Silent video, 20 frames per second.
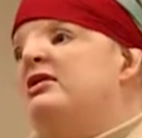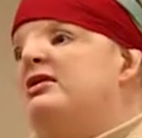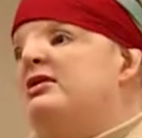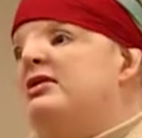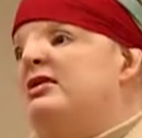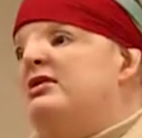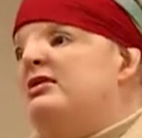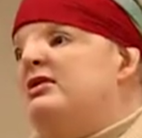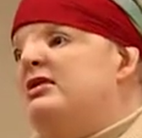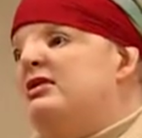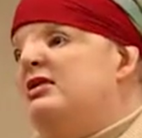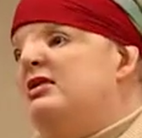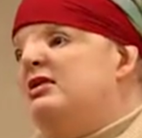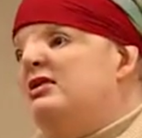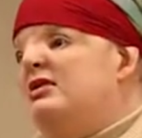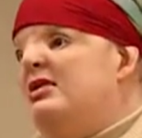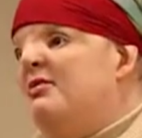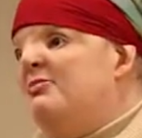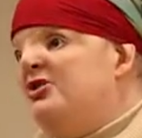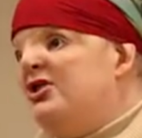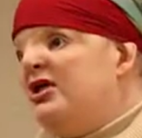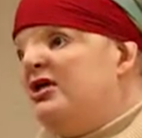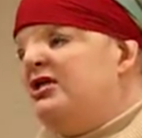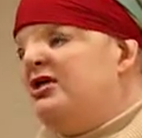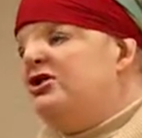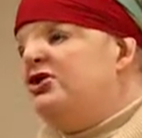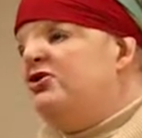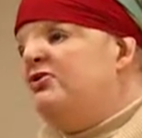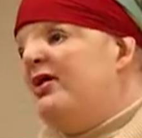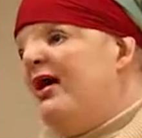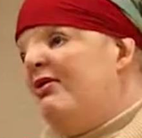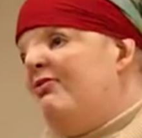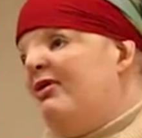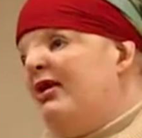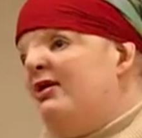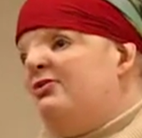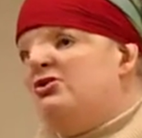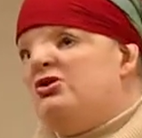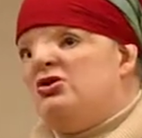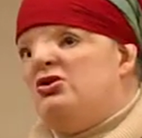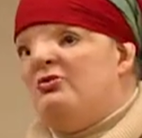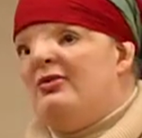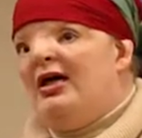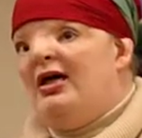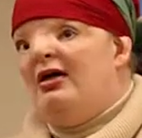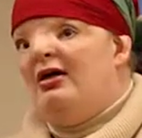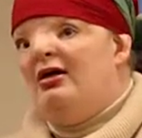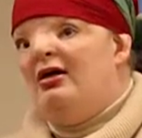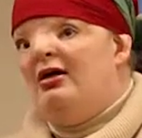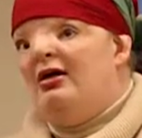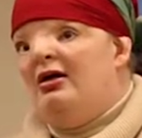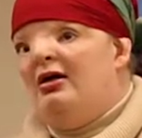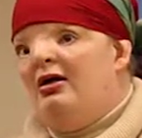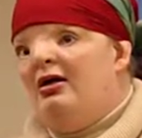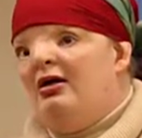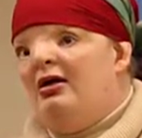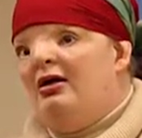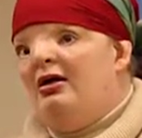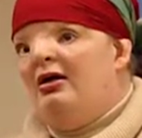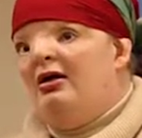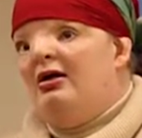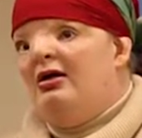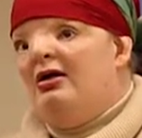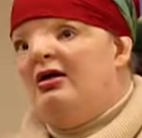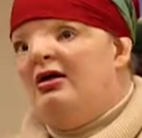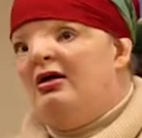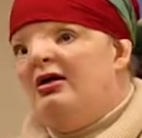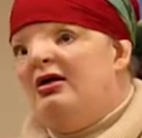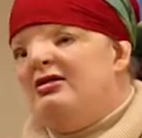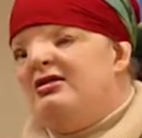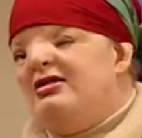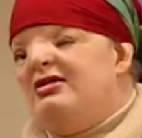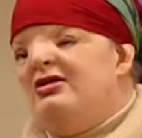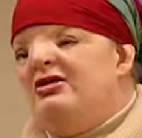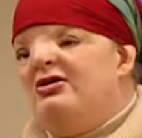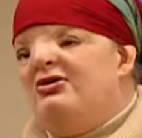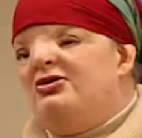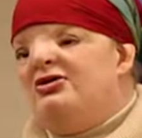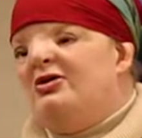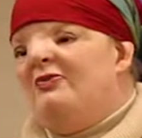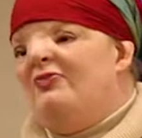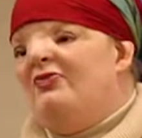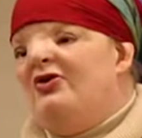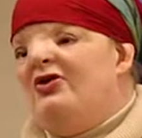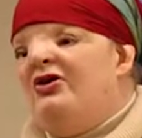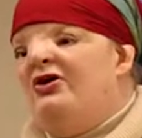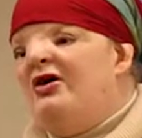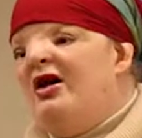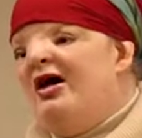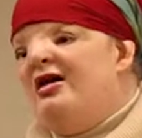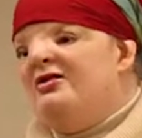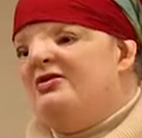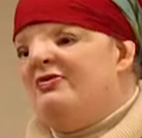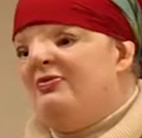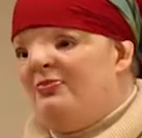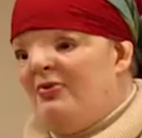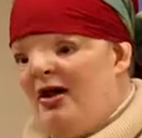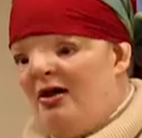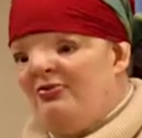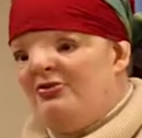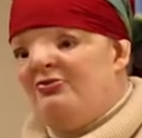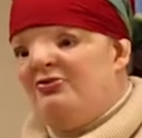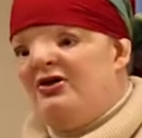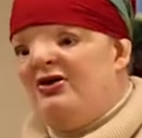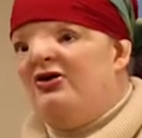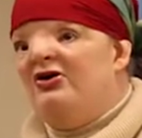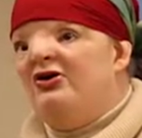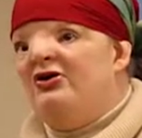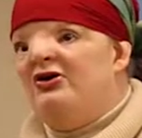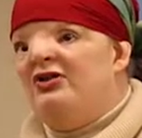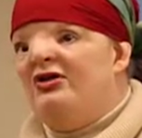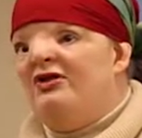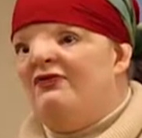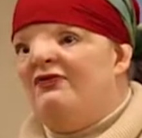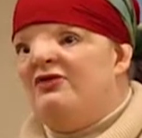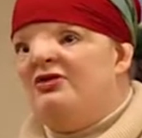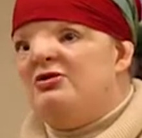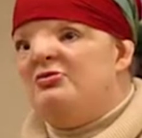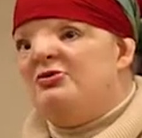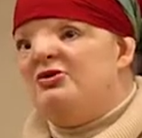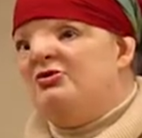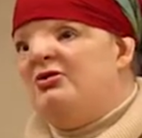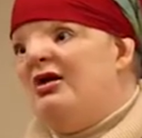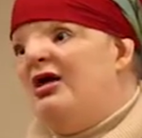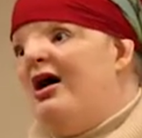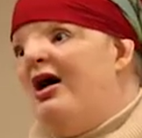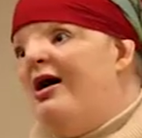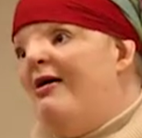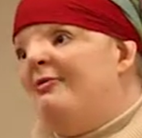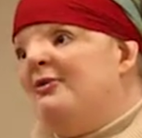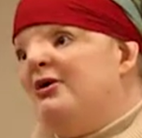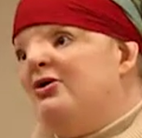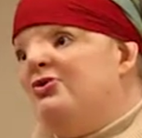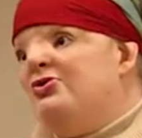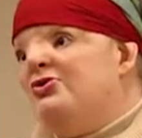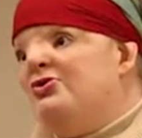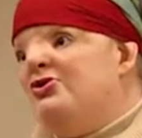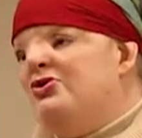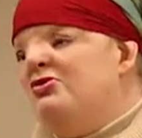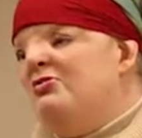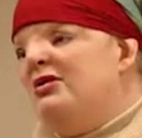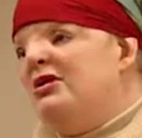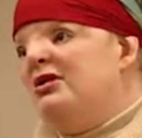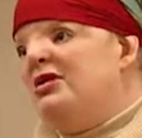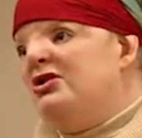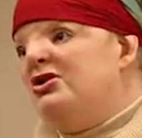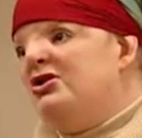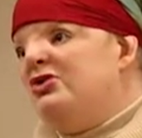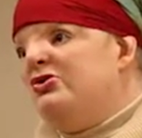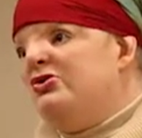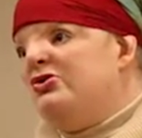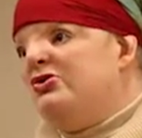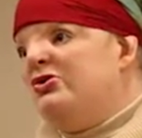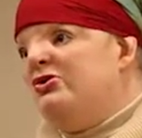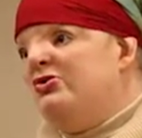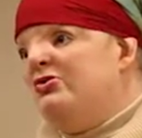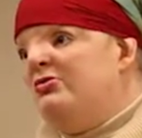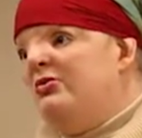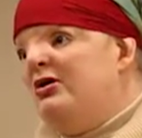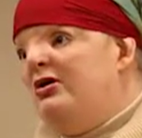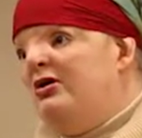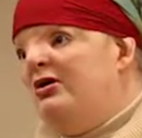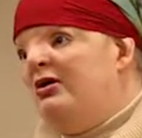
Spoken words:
distance to the subject to do that without zooming. You guys have probably heard the difference between optical zoom and digital zoom.